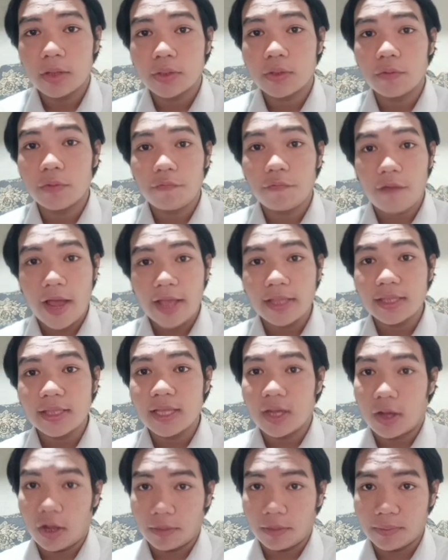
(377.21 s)
To find
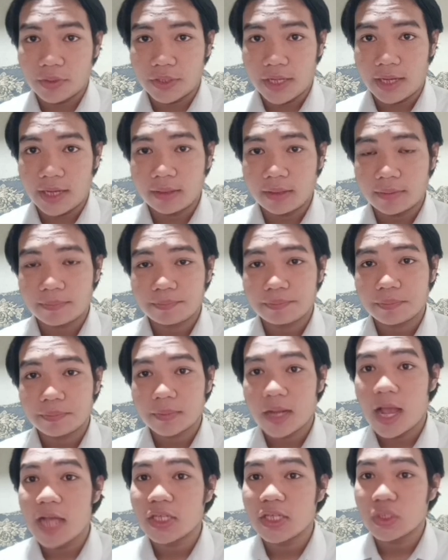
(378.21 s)
the object,
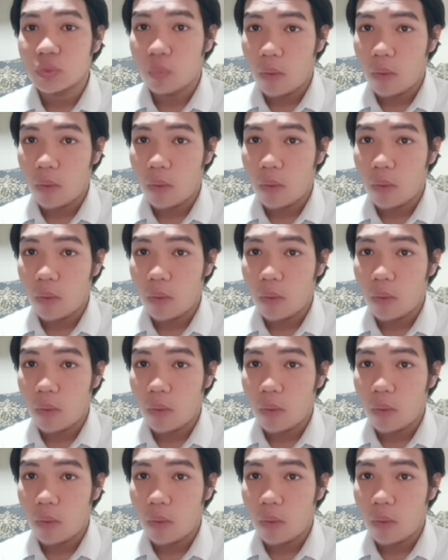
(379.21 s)
as